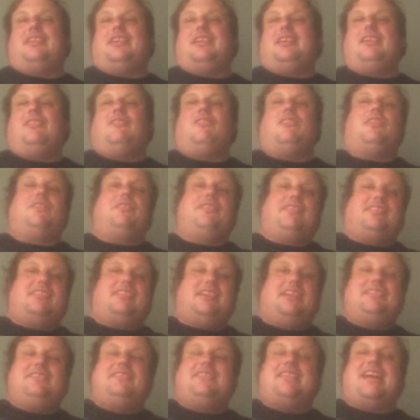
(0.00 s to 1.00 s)
And the only reason
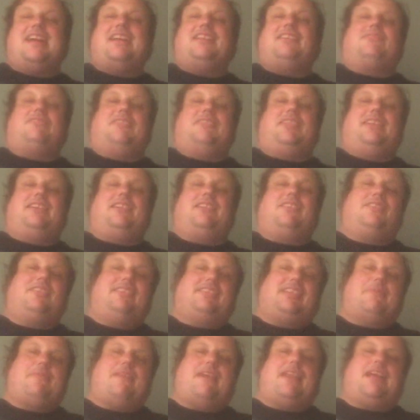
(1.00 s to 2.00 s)
I do that is the only
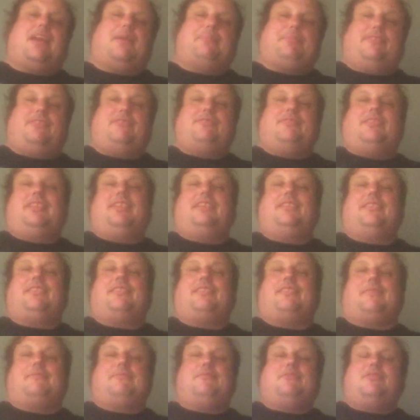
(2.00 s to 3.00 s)
time that happens really is
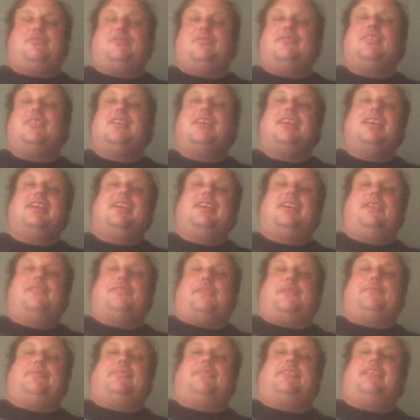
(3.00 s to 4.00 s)
if
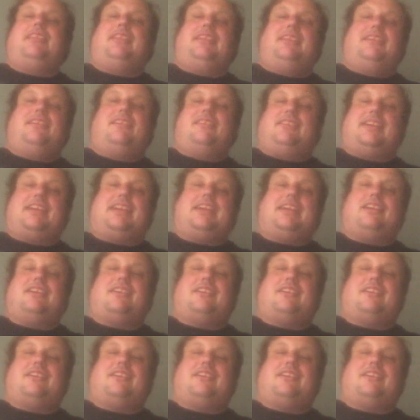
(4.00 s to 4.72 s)
I'm sitting on the